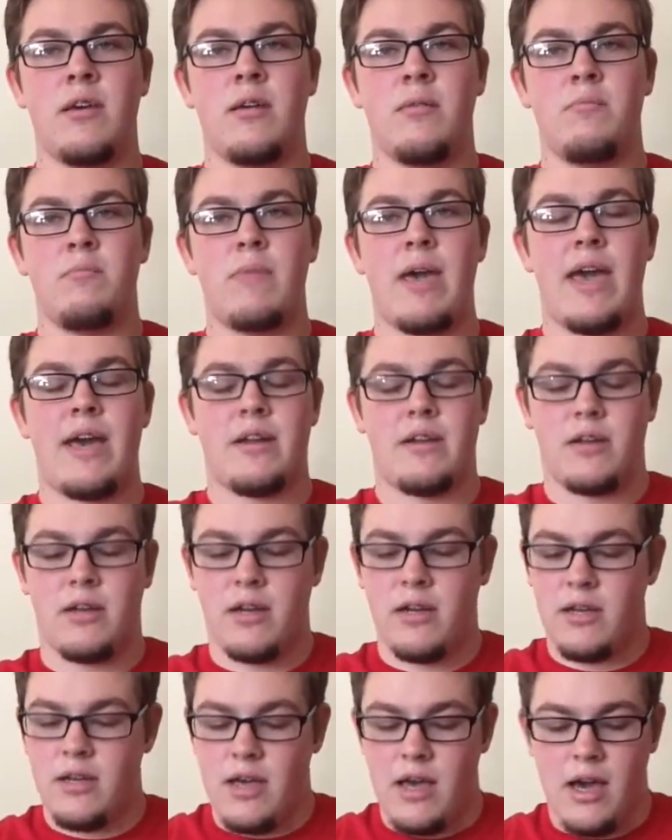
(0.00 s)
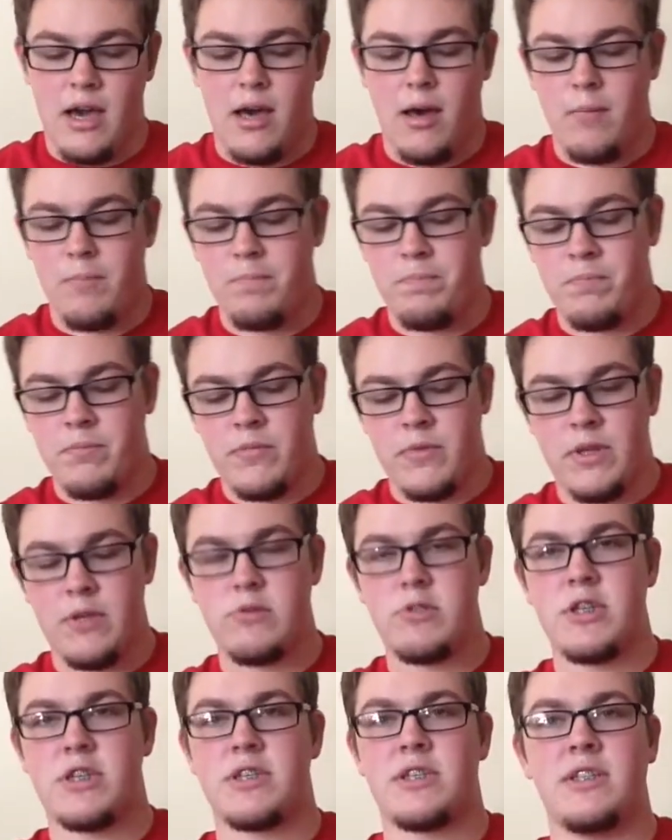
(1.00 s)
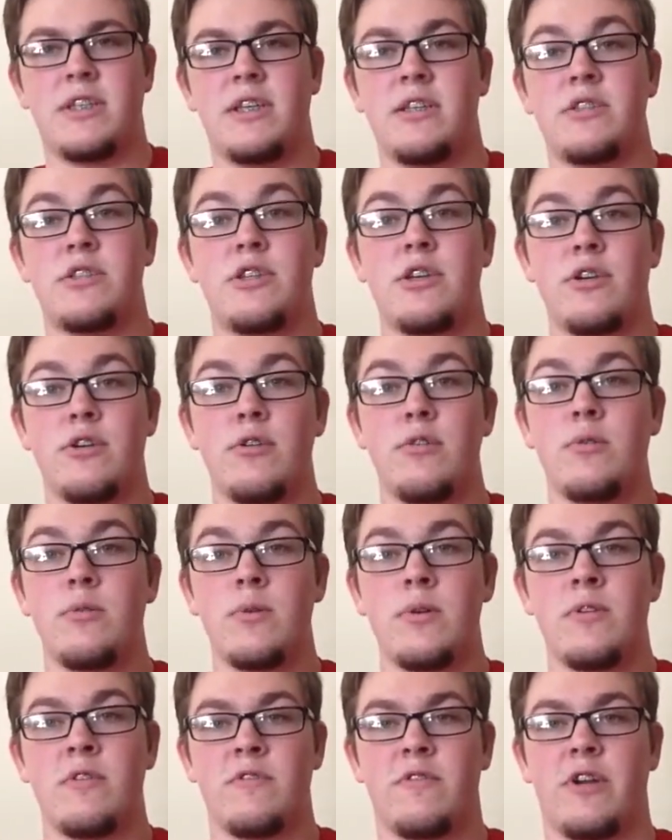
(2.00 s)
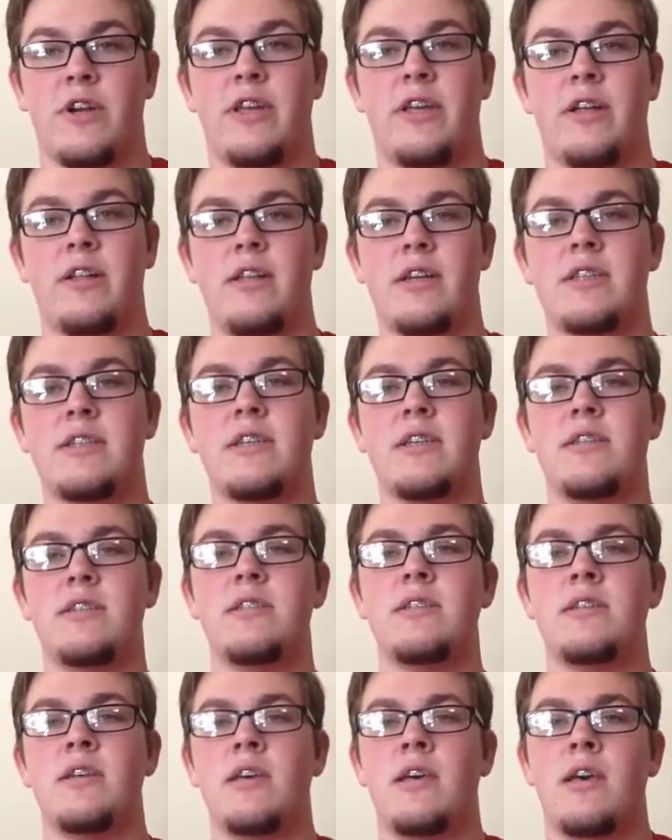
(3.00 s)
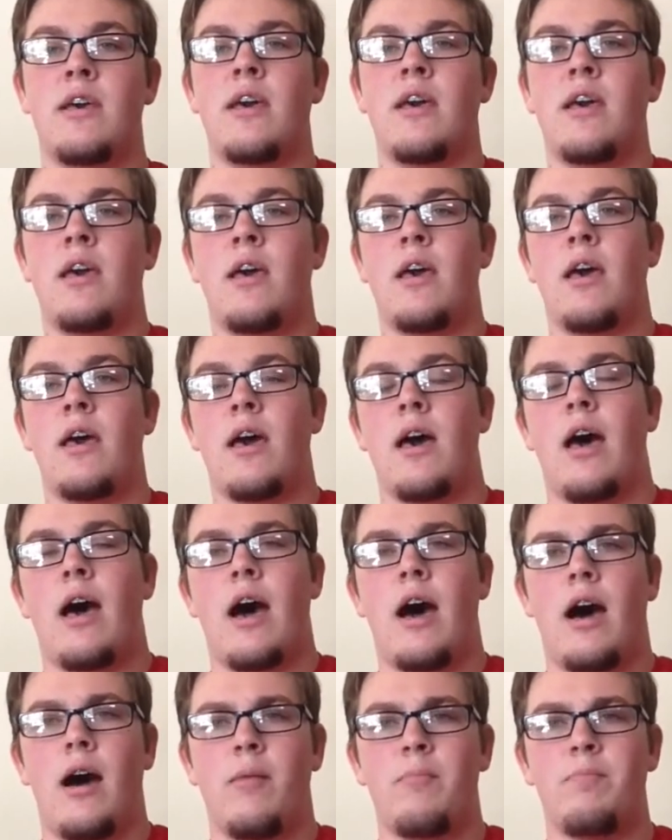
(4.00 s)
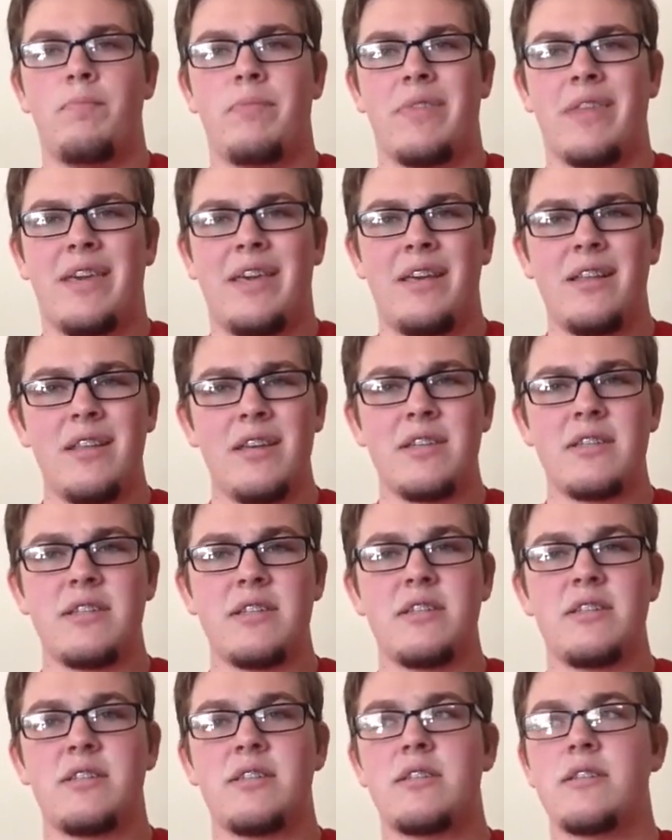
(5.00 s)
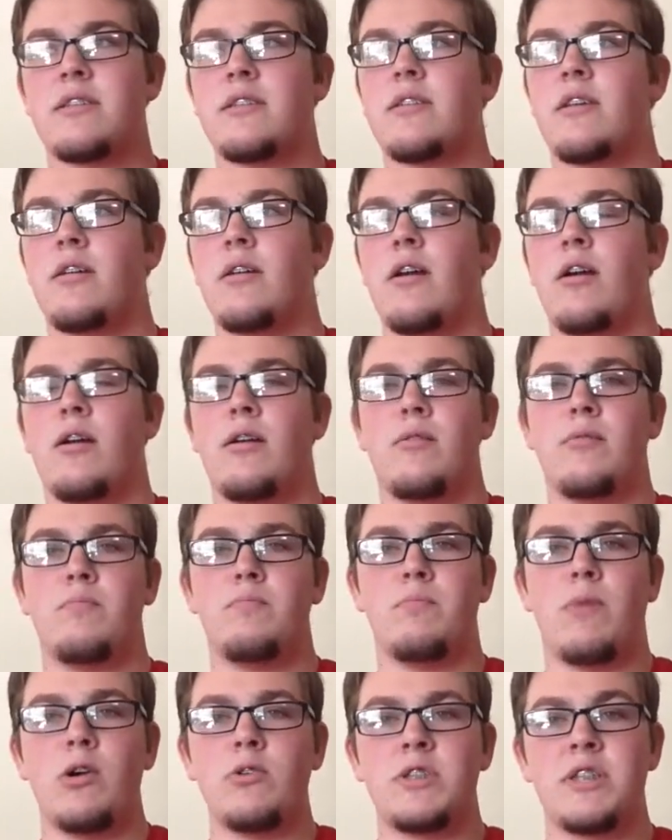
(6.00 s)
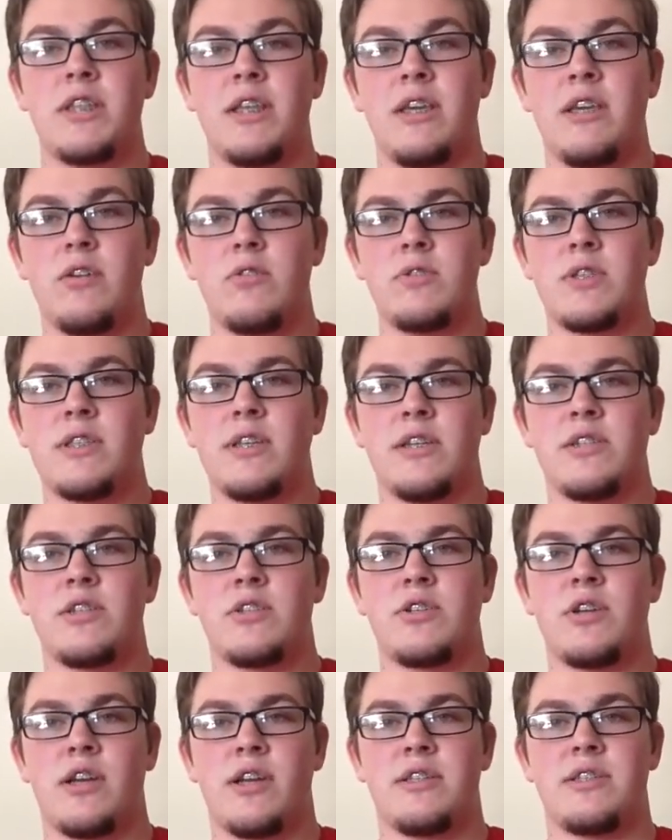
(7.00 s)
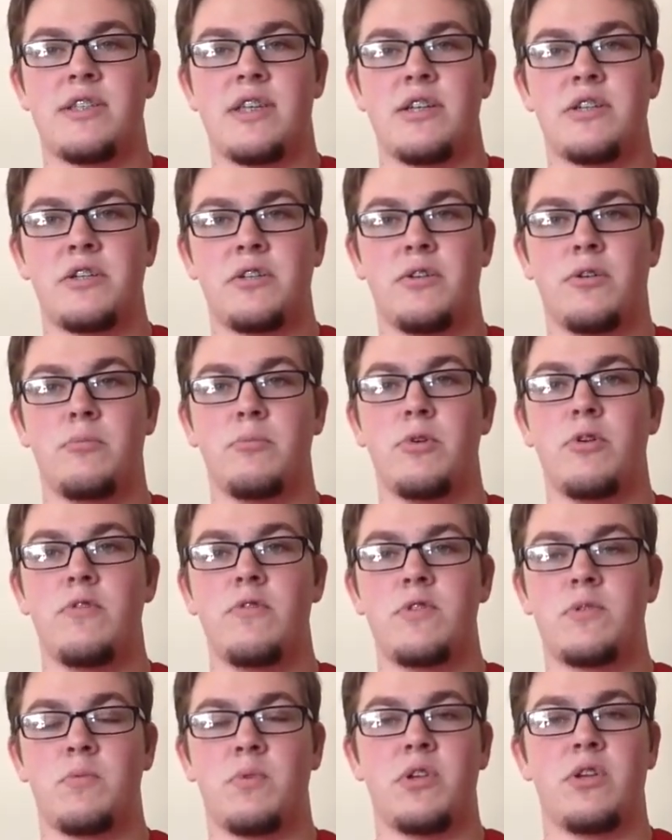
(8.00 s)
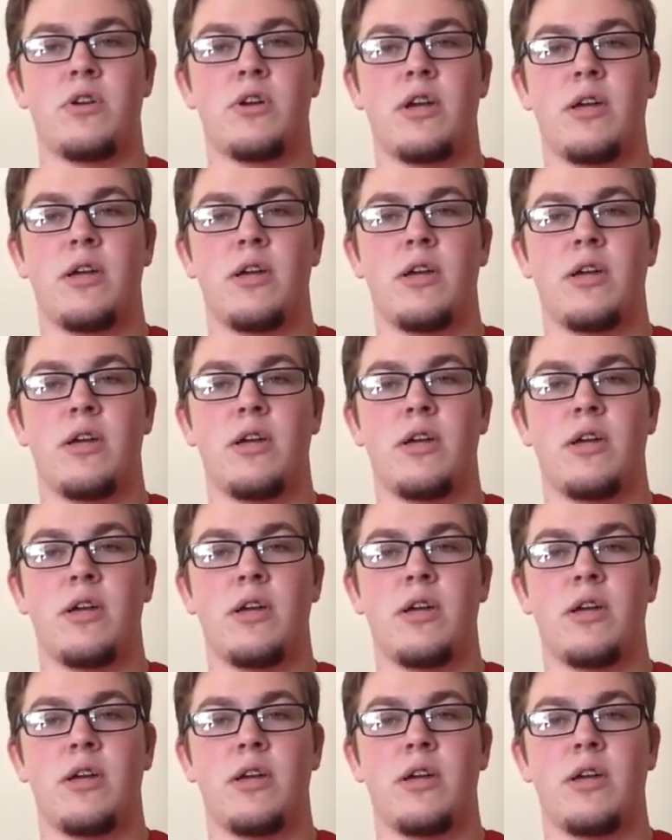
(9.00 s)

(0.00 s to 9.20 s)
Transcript: matter. Um, you just need two for helixes. Um, helixes are mostly used as transitional moves when you're